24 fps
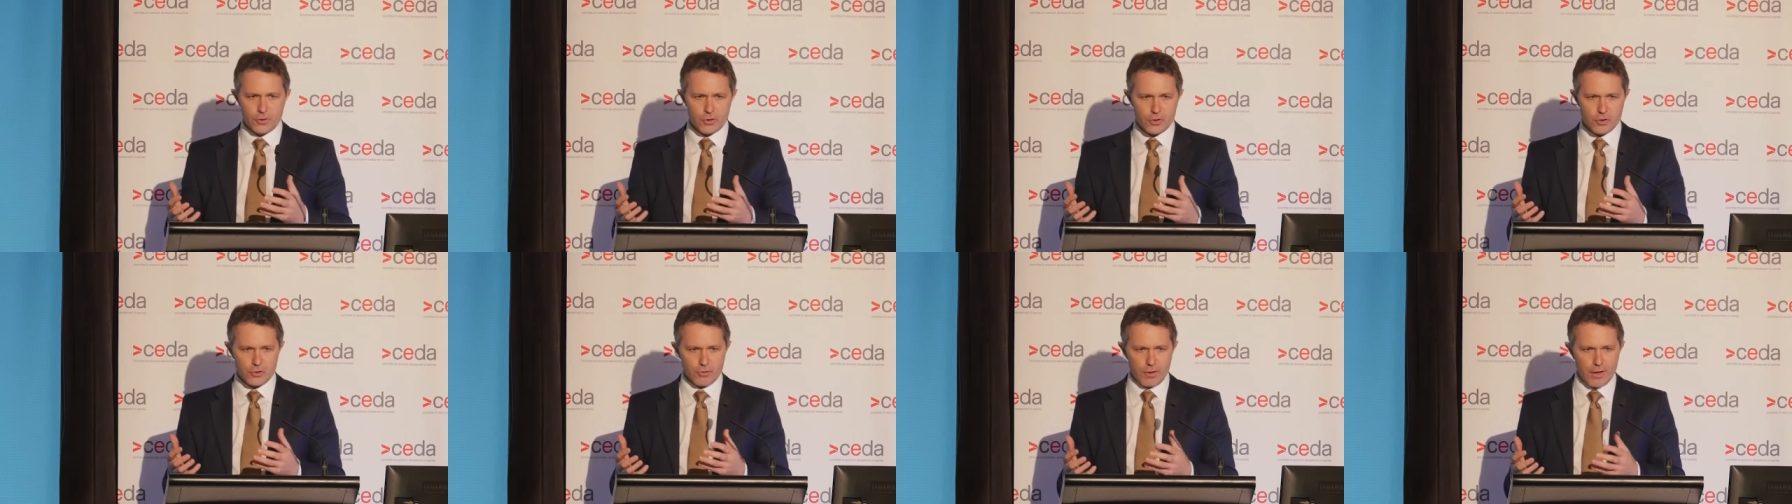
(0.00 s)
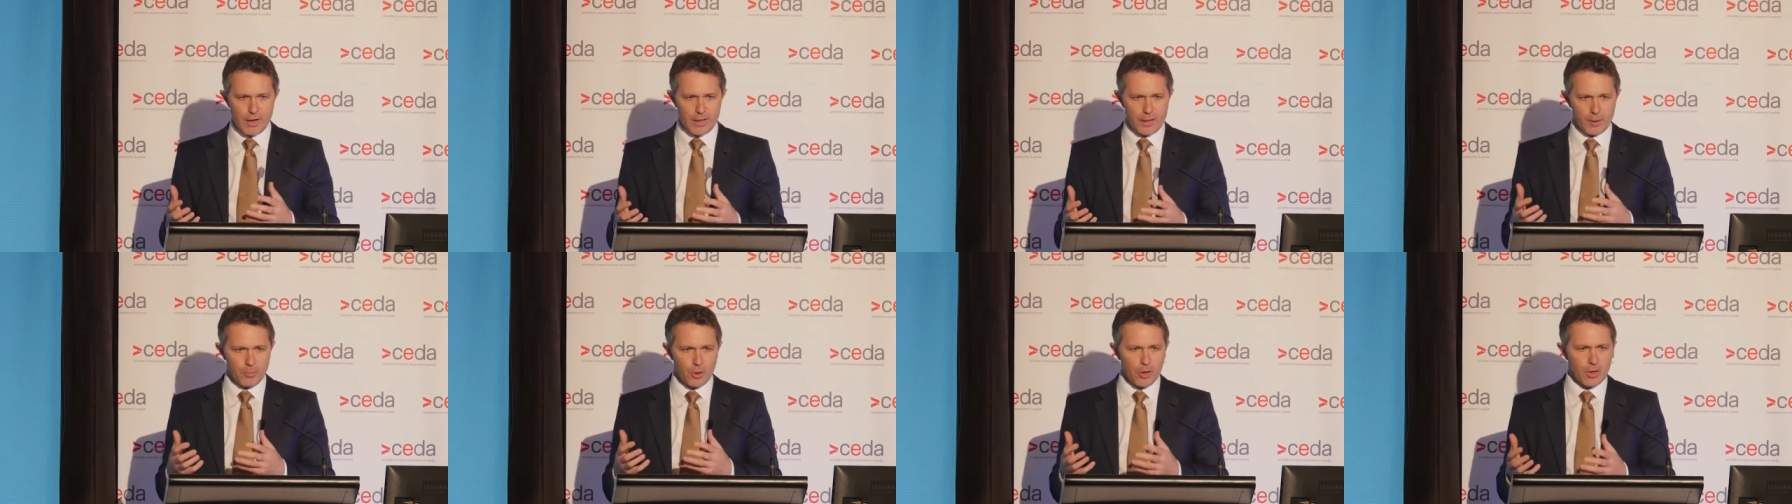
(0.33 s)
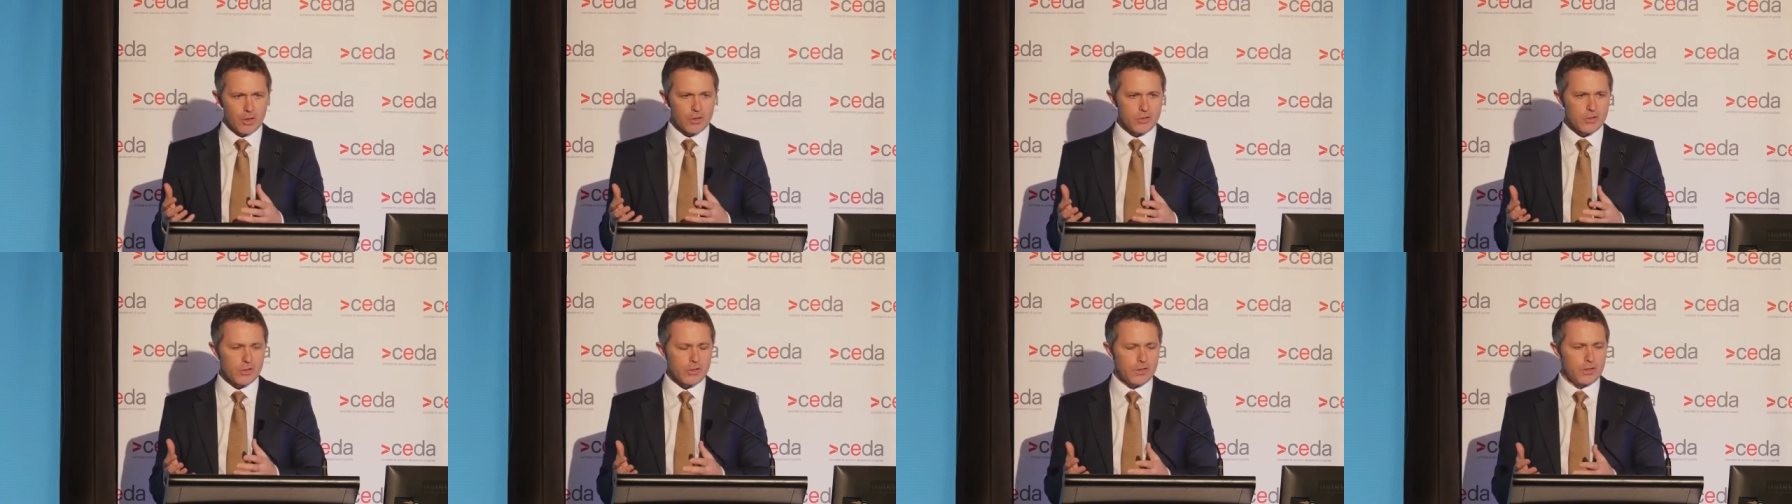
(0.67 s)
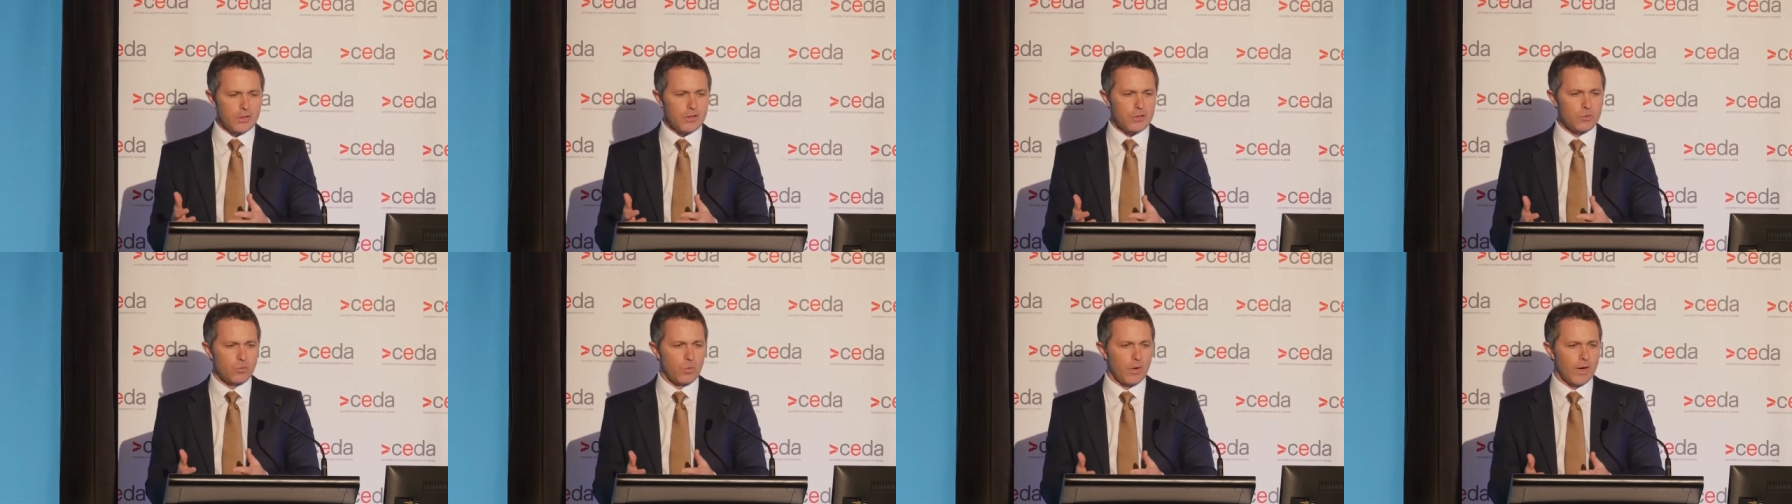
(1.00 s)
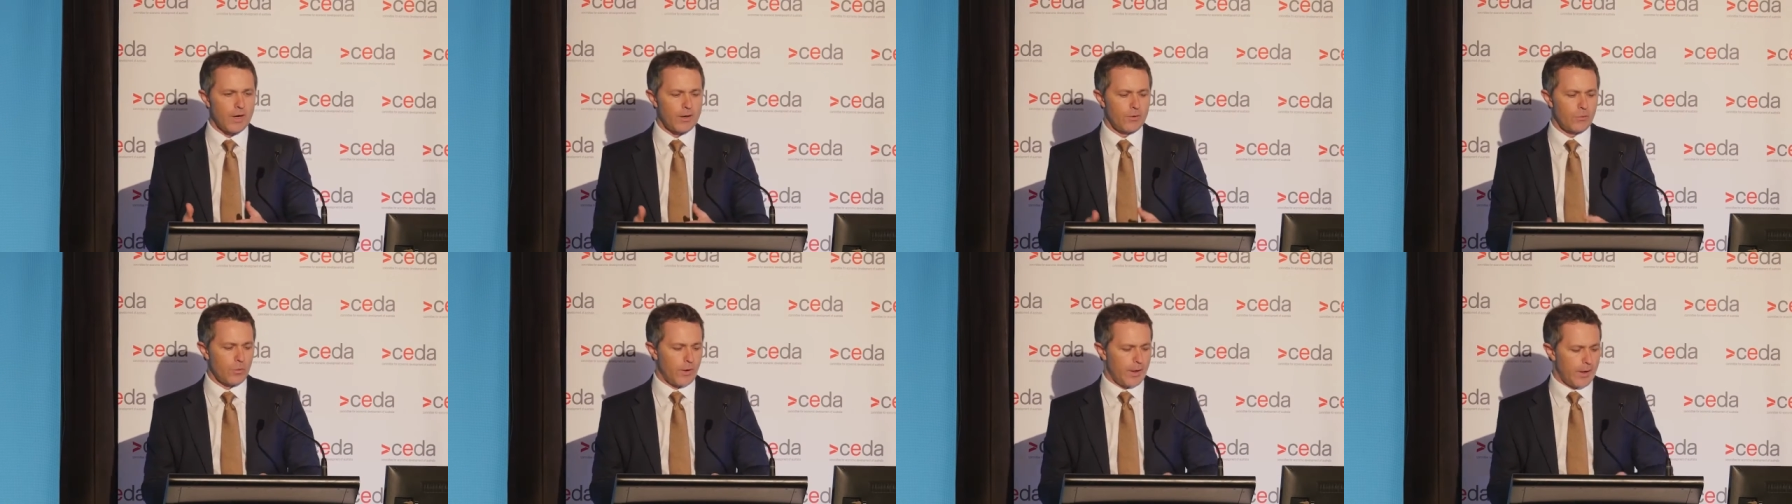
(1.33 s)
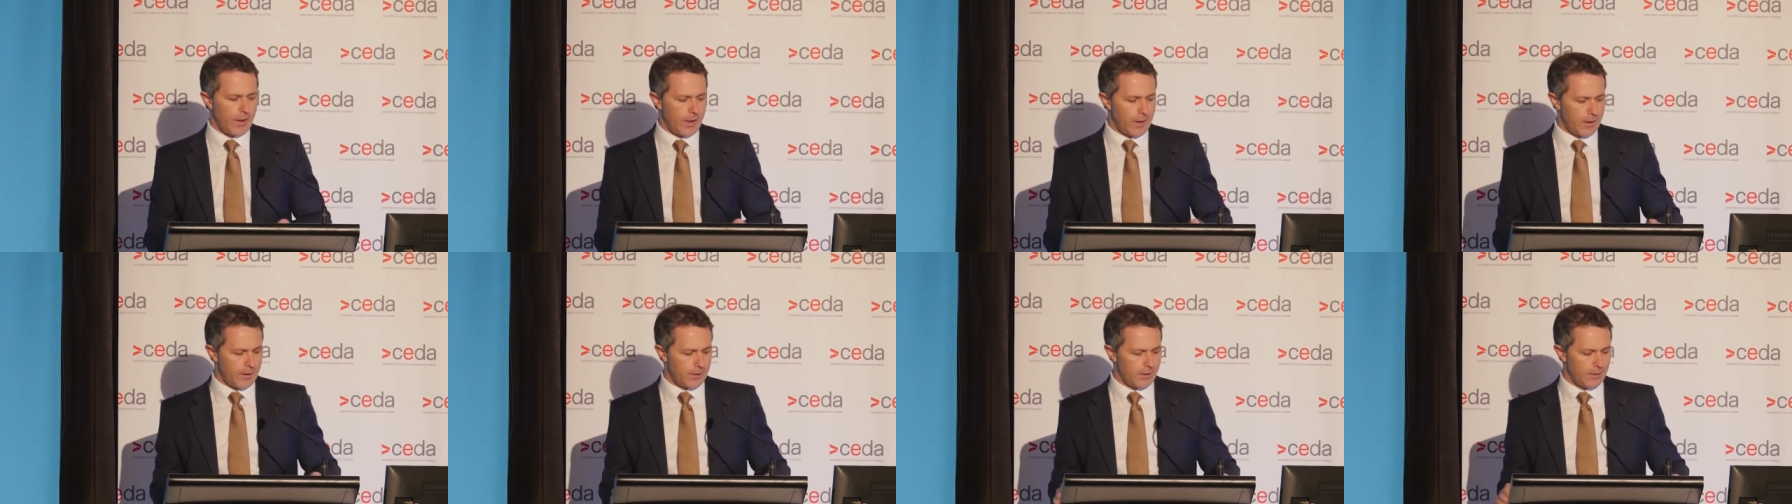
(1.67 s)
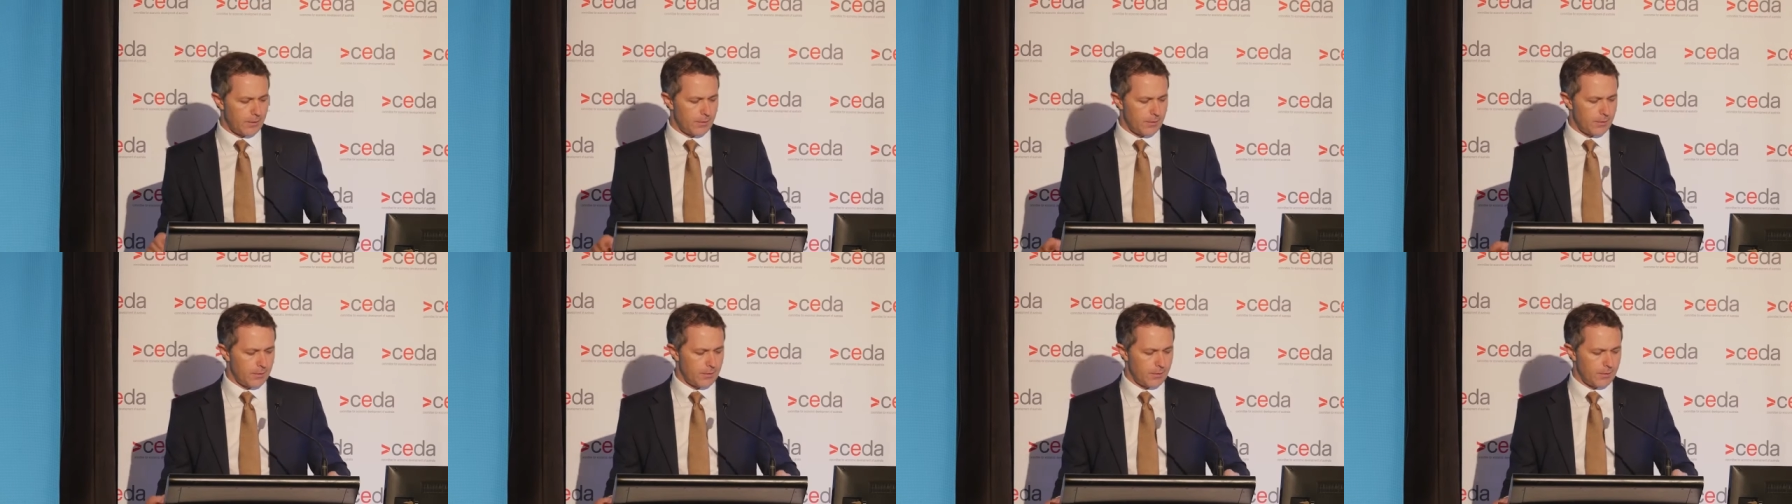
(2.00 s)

Australia policy is one where